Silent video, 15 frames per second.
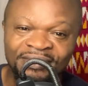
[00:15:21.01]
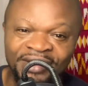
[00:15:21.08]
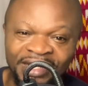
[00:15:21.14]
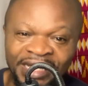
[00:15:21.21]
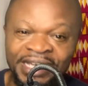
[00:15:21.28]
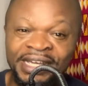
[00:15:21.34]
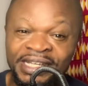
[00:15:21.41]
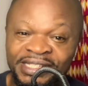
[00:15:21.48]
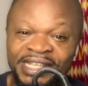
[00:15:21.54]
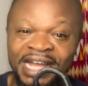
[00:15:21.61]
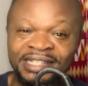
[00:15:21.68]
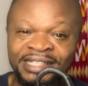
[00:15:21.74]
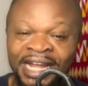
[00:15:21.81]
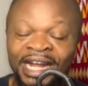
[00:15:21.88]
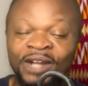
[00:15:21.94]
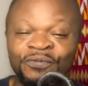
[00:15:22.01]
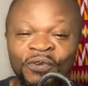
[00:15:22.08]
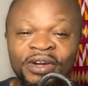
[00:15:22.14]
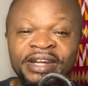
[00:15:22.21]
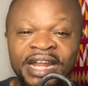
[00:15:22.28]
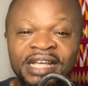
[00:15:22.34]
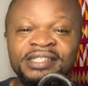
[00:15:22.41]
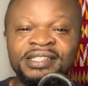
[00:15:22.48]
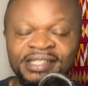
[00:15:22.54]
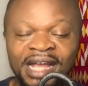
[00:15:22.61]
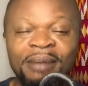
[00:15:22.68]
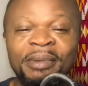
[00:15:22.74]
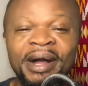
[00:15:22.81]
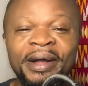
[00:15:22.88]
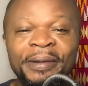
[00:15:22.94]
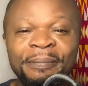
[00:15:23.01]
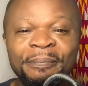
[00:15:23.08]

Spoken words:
He is their target for next summer.